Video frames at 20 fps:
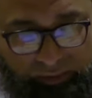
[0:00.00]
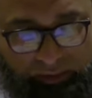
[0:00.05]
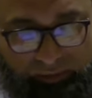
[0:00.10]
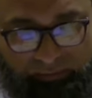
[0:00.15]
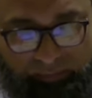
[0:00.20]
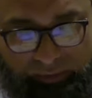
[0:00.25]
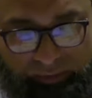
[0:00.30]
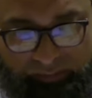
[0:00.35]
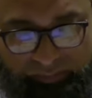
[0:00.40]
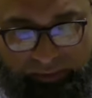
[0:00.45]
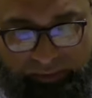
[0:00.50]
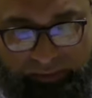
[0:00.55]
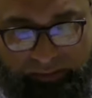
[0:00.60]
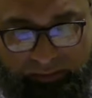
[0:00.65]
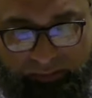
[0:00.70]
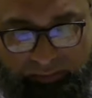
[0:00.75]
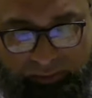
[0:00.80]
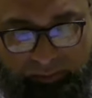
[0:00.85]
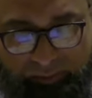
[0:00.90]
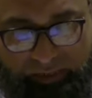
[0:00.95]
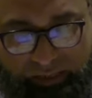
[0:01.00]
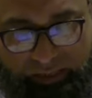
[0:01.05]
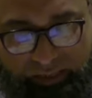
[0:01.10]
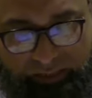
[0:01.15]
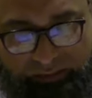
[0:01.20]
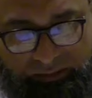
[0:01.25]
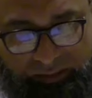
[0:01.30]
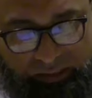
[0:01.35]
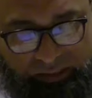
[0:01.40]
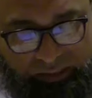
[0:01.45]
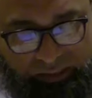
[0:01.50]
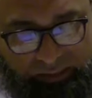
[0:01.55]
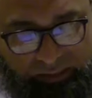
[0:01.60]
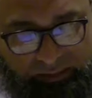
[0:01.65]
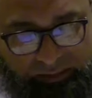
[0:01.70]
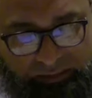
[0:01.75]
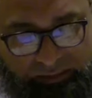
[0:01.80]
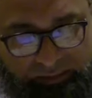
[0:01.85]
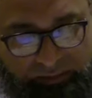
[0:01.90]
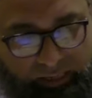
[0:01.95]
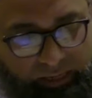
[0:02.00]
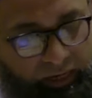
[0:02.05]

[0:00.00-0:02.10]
al-babit bimanazil al-ins,